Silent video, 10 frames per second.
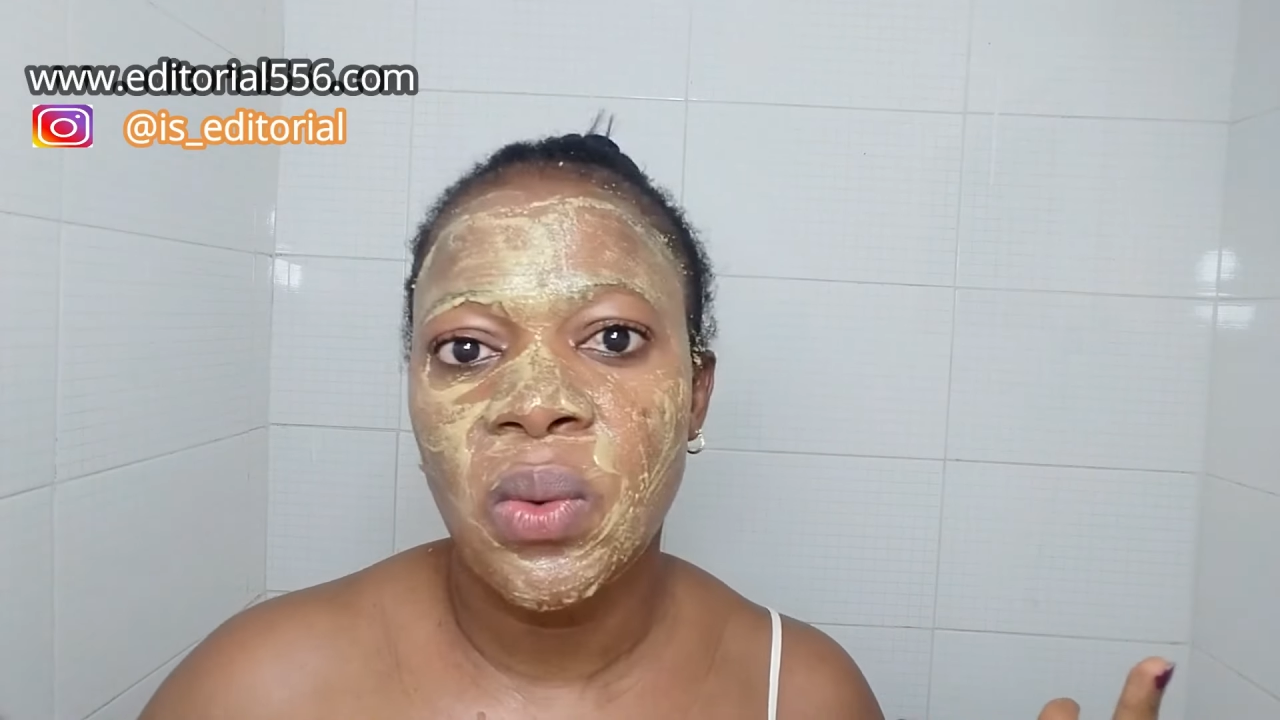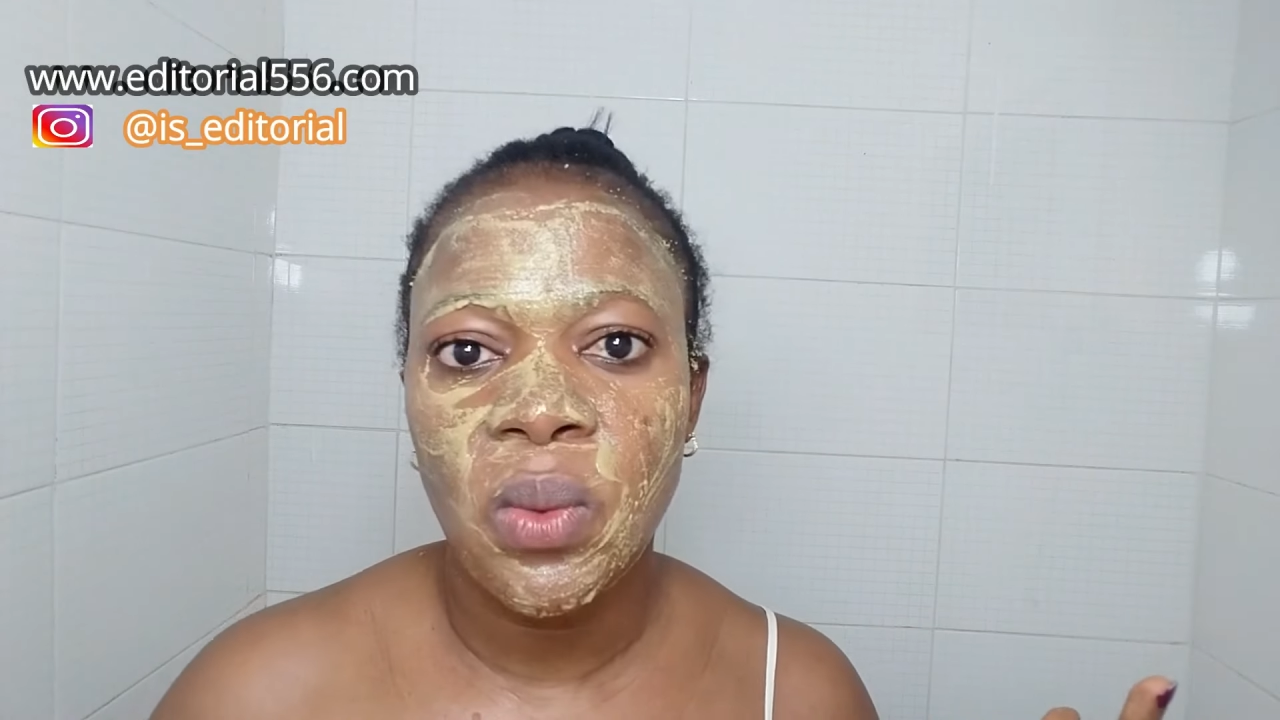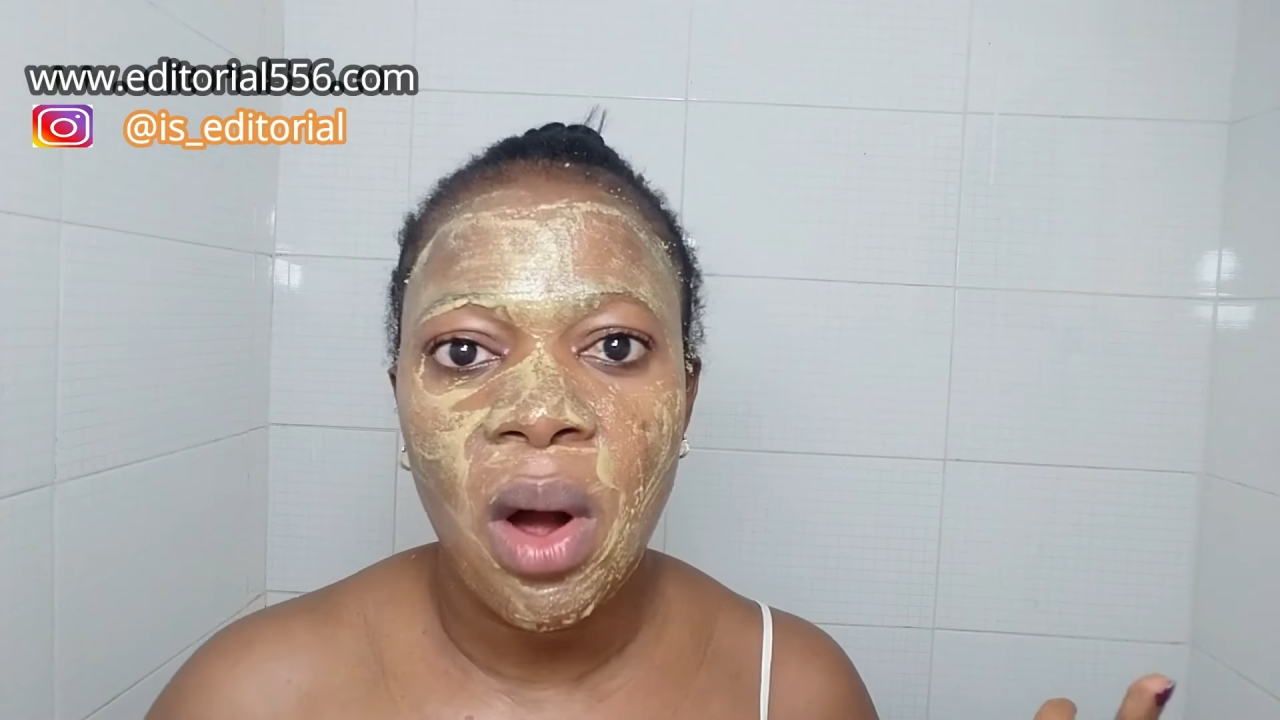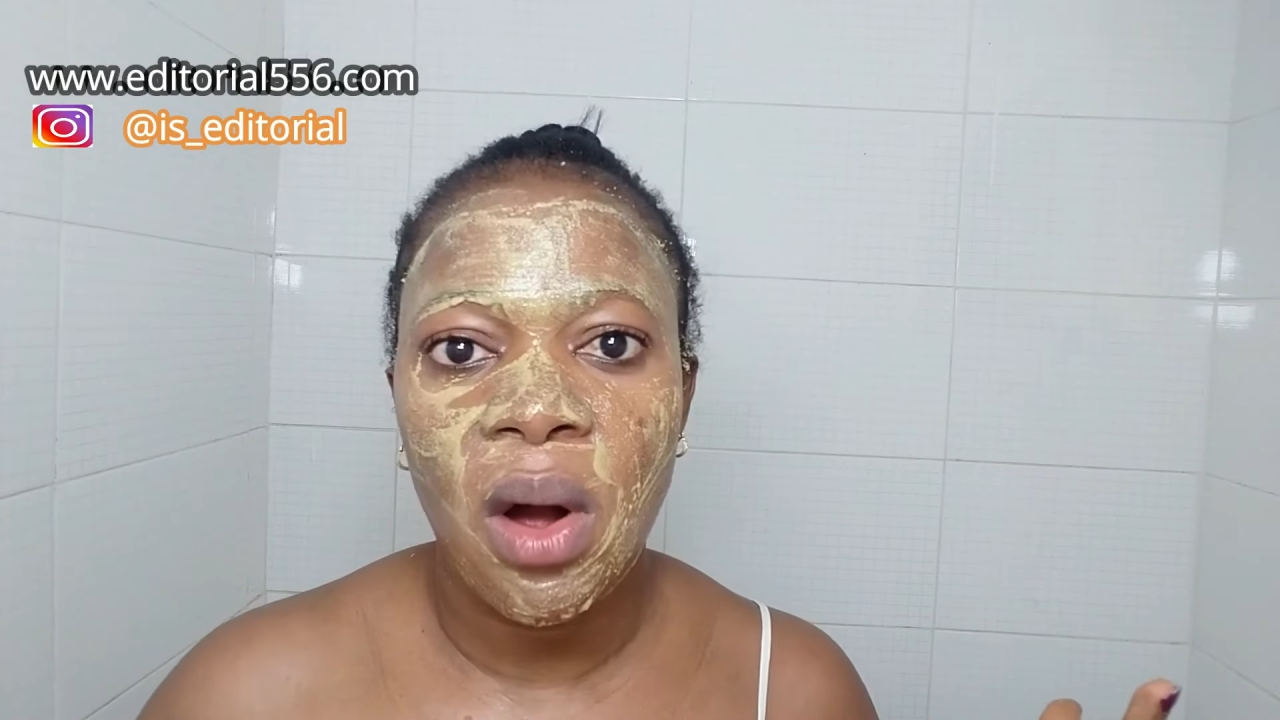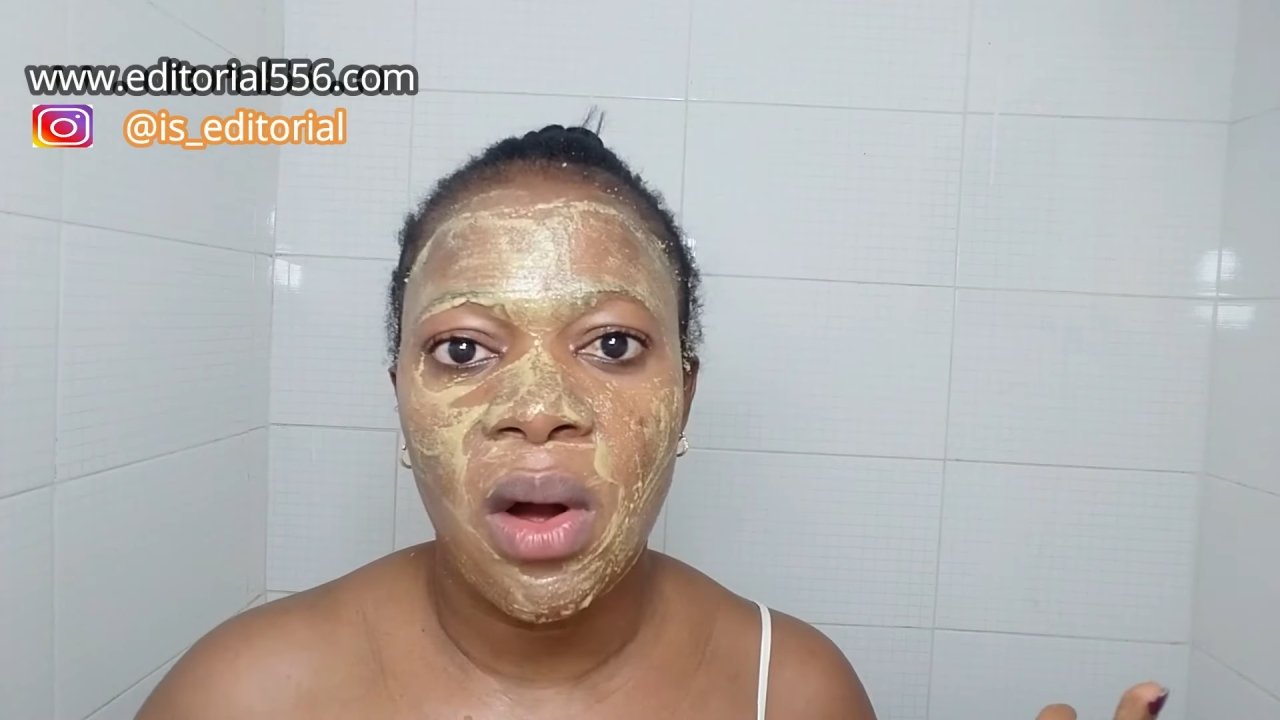
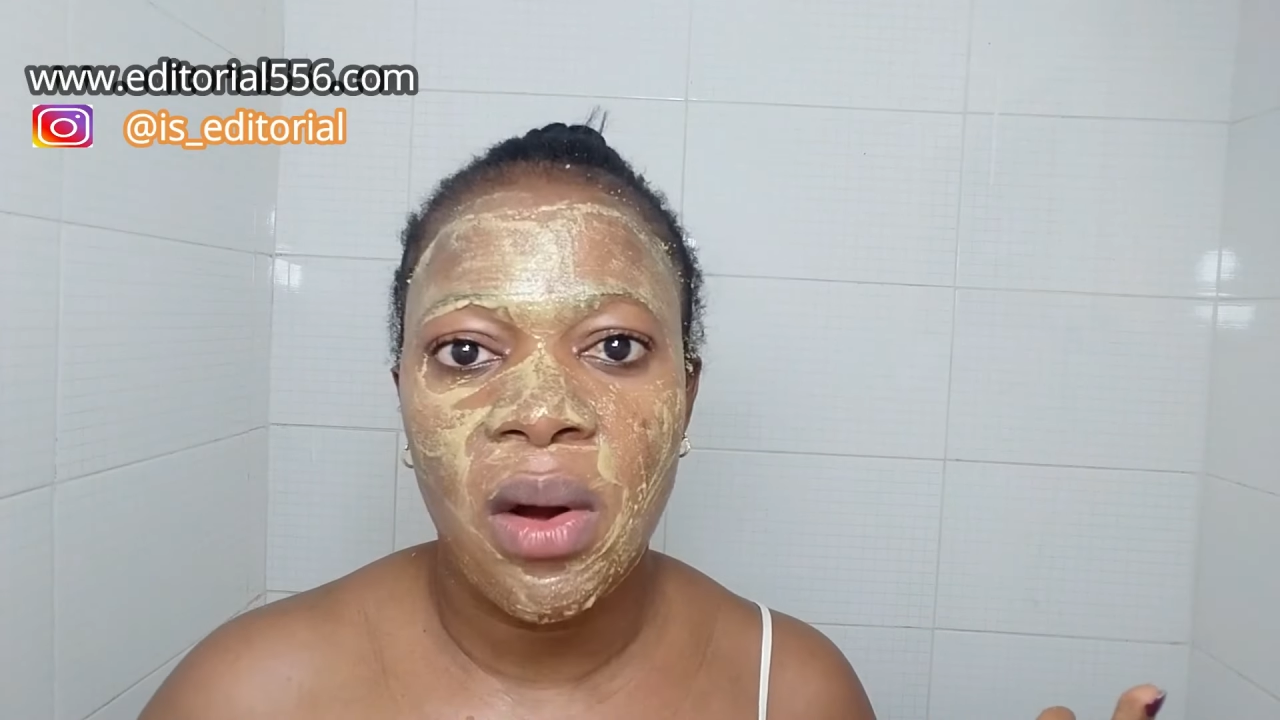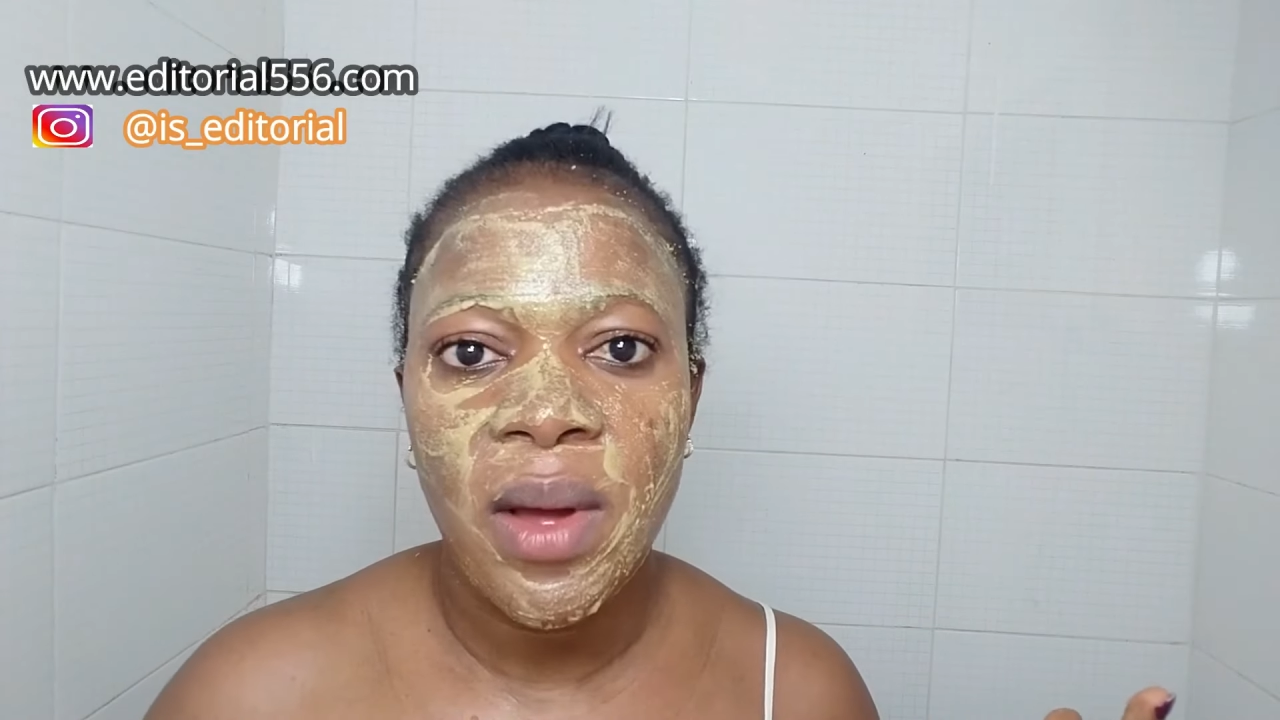work